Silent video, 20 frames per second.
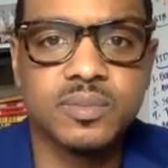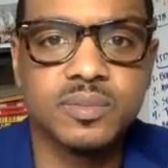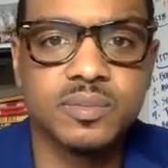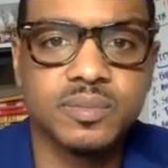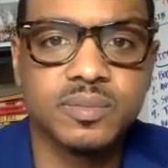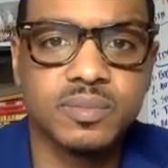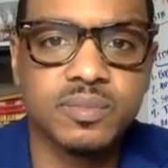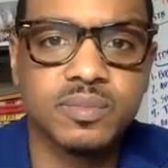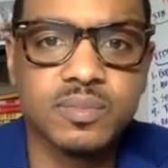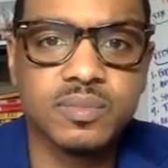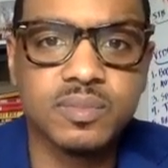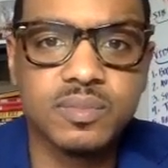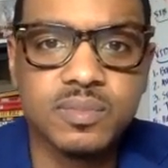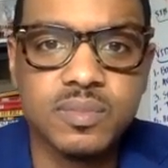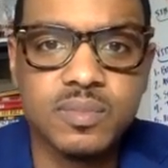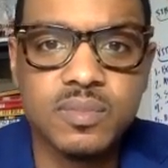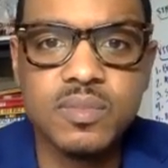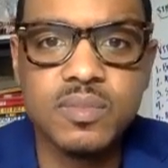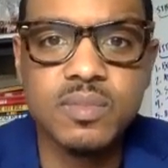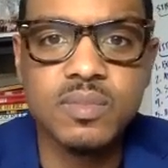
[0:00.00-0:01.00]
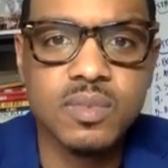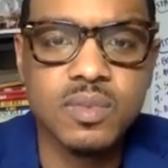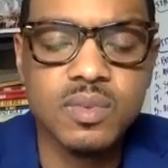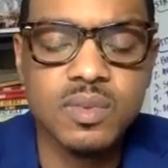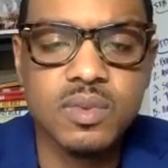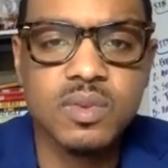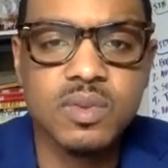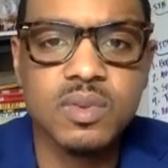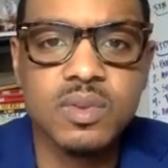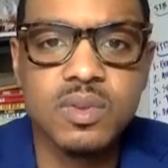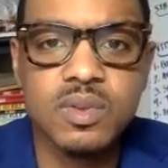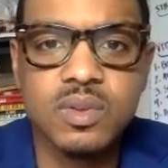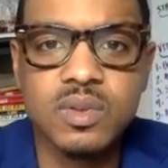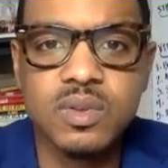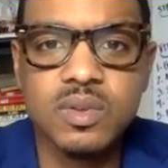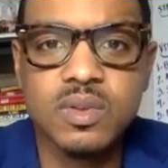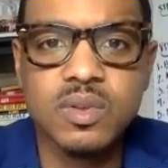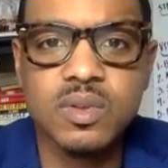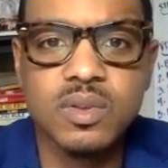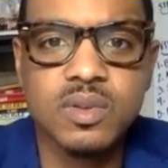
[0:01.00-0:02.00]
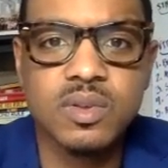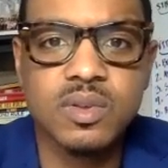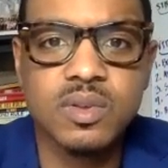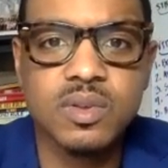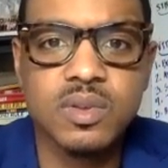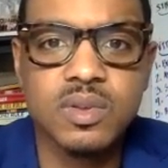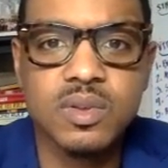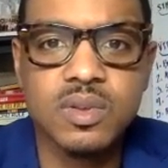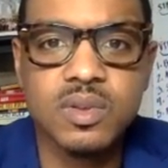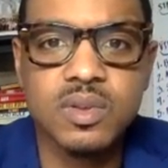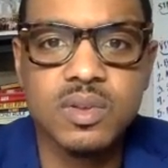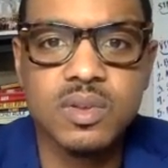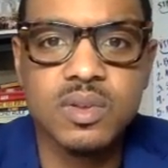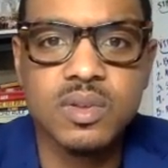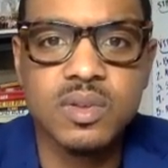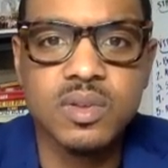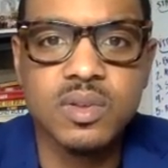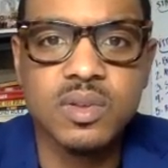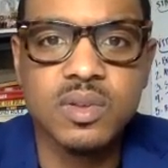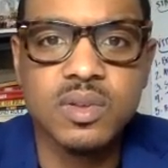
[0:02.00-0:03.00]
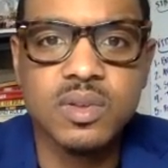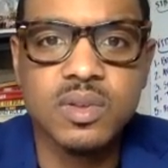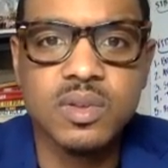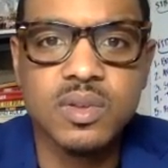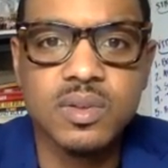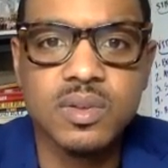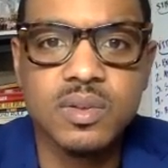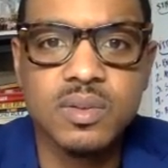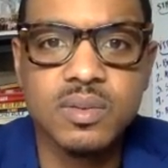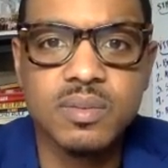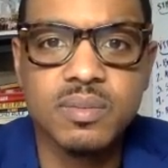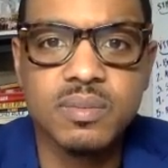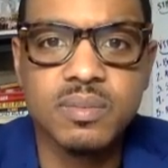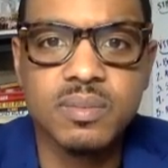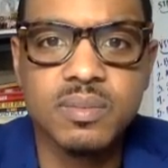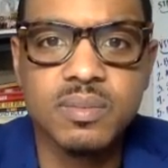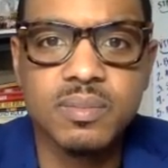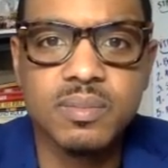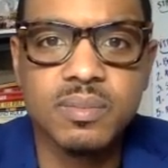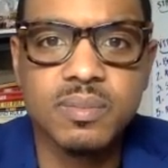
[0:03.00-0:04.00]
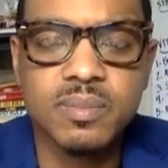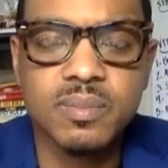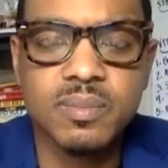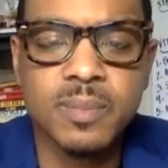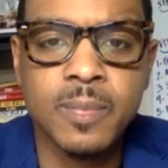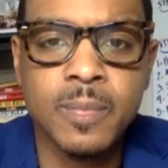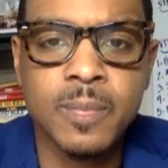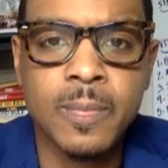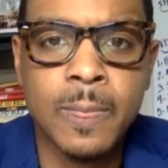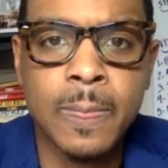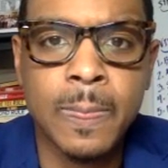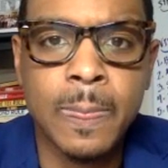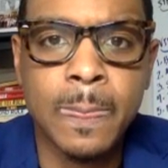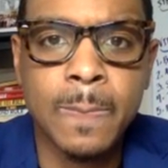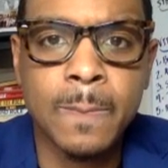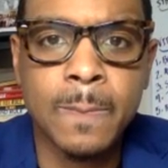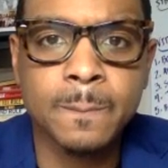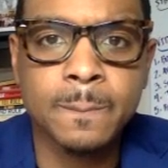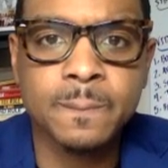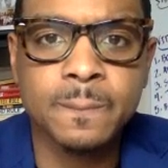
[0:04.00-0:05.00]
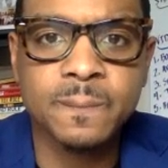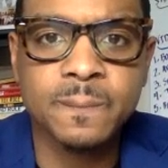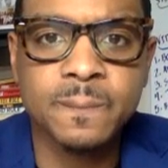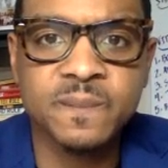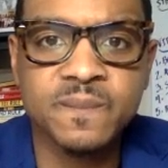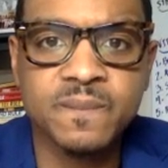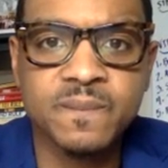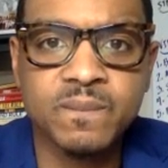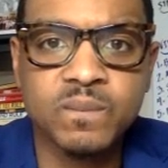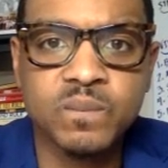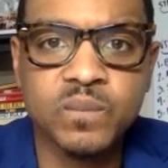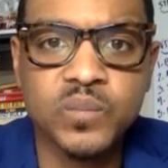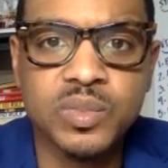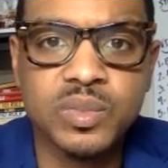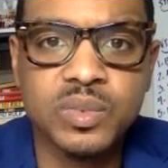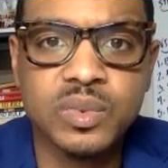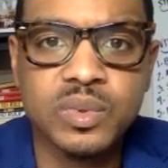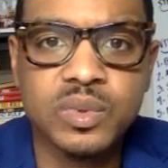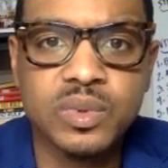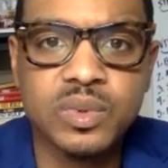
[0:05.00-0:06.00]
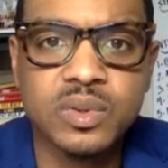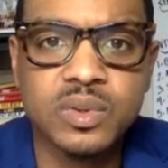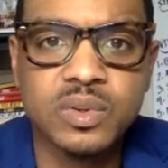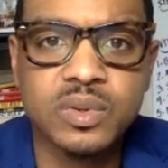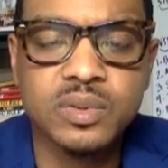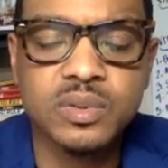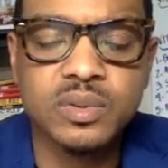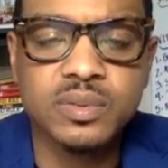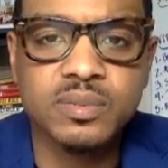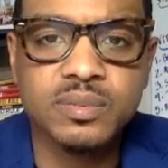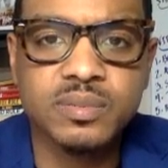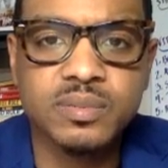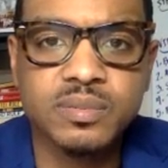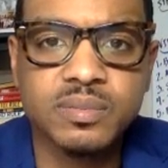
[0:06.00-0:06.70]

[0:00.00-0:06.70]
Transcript: This person isn't speaking.